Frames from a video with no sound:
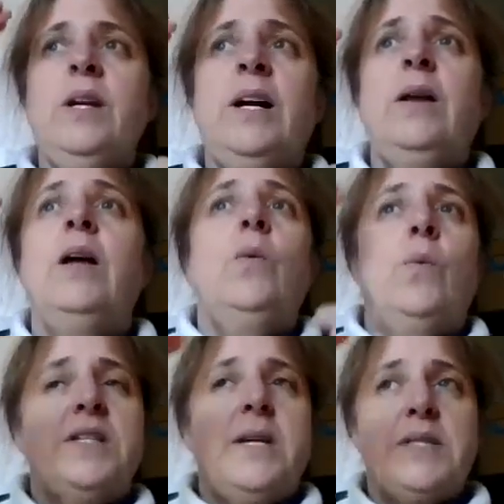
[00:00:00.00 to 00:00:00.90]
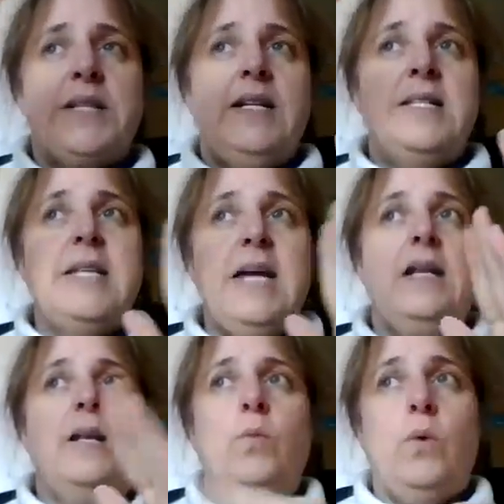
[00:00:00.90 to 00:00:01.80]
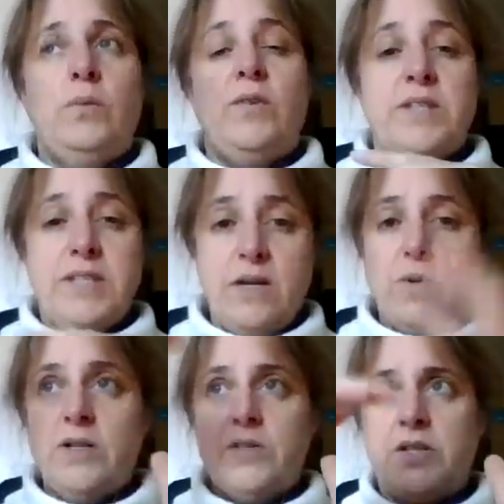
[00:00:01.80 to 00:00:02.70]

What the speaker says: okay, 1 times 10 is 10, 1 with a 0,